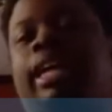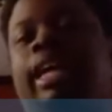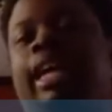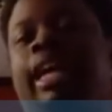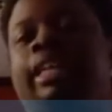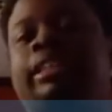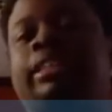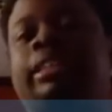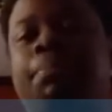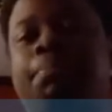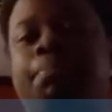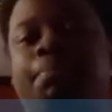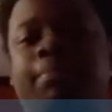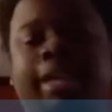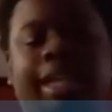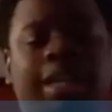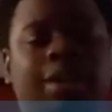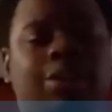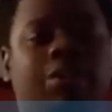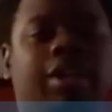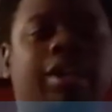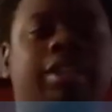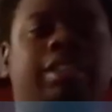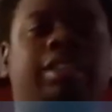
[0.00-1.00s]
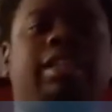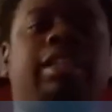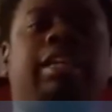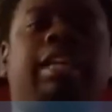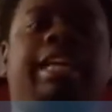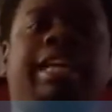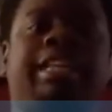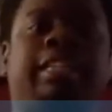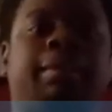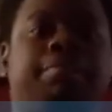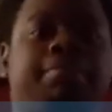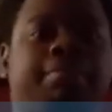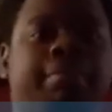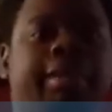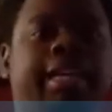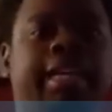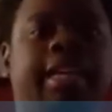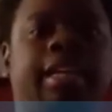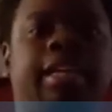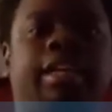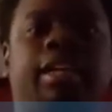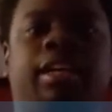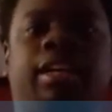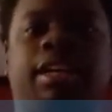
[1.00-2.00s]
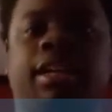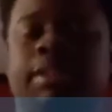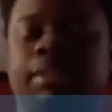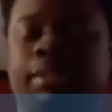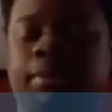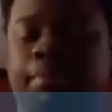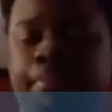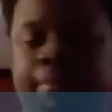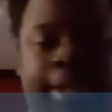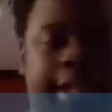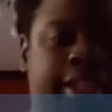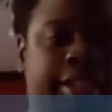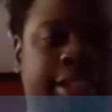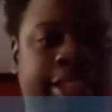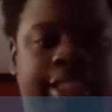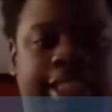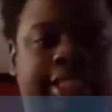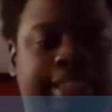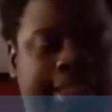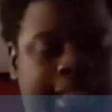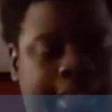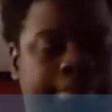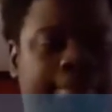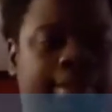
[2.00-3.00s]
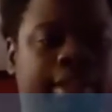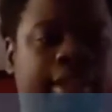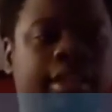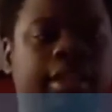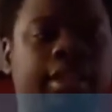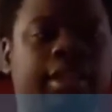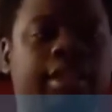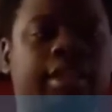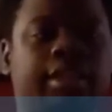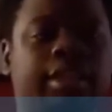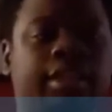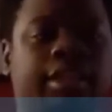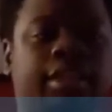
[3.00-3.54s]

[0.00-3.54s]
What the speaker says: at the mid of September,